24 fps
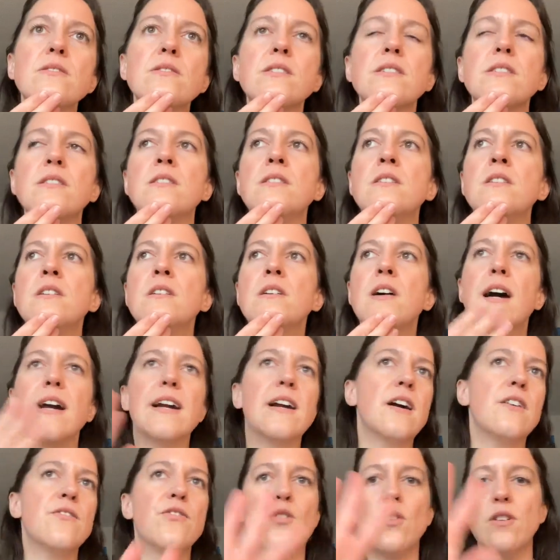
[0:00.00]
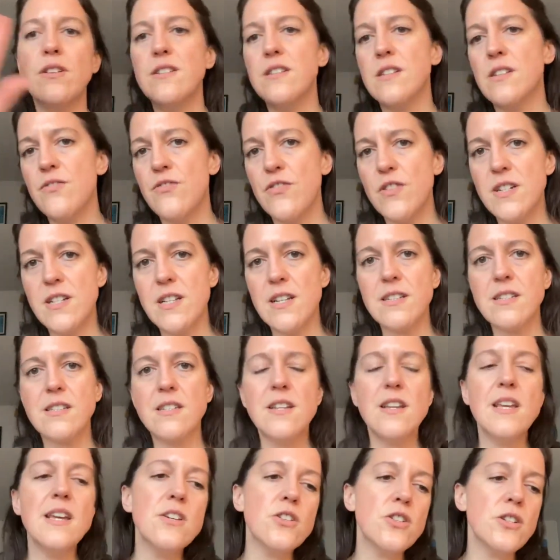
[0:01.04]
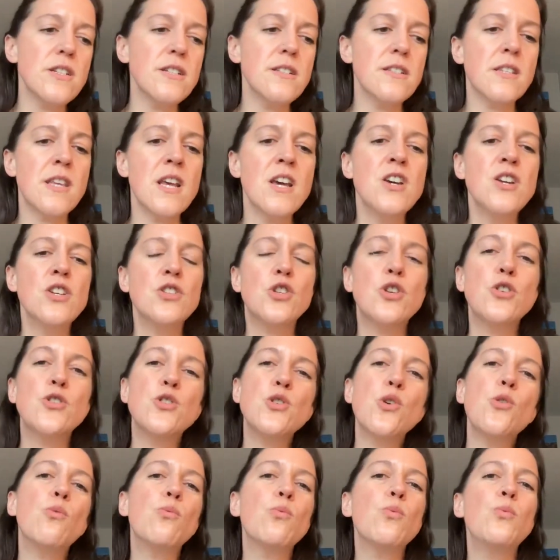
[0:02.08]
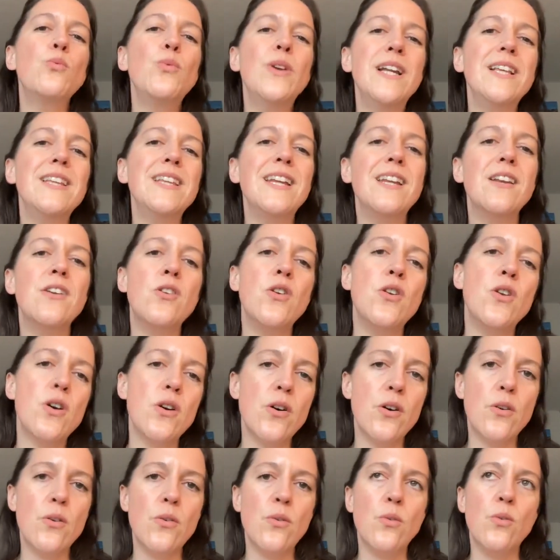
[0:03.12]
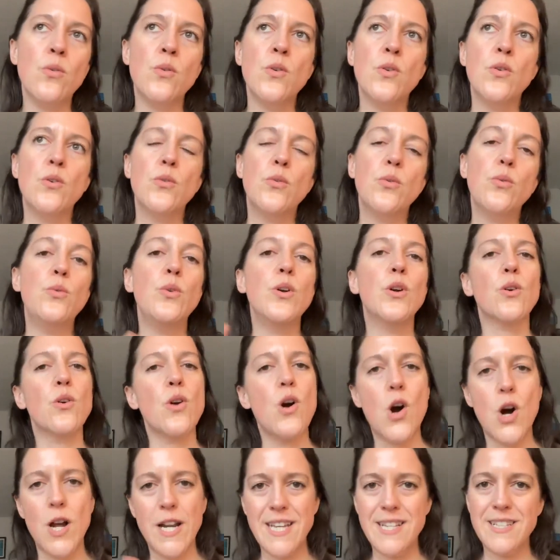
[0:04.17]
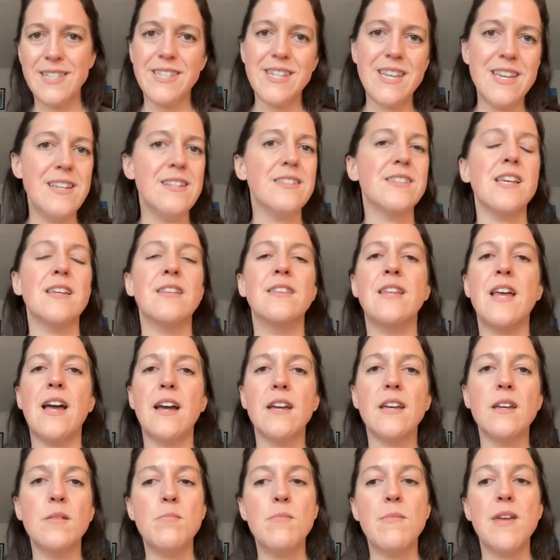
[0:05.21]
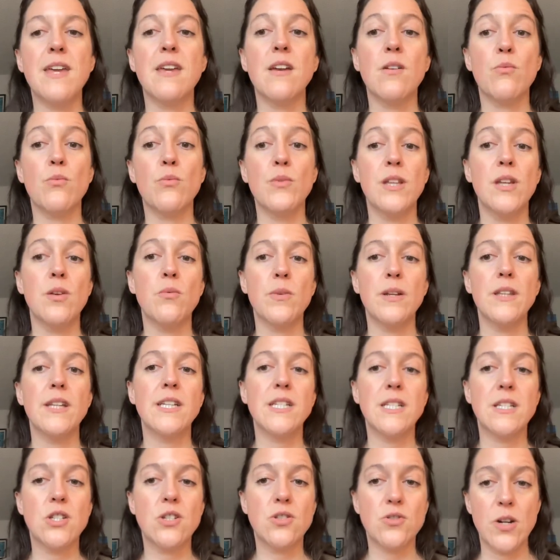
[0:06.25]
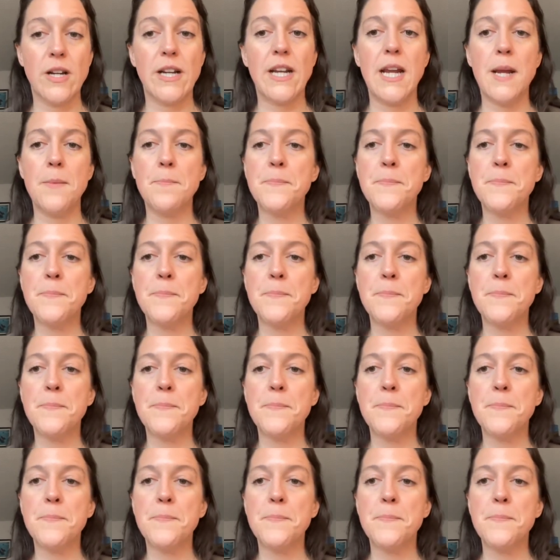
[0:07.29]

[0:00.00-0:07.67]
and I cover all these different destinations. So you don't really know who your audience is, and that can make it really, really tricky.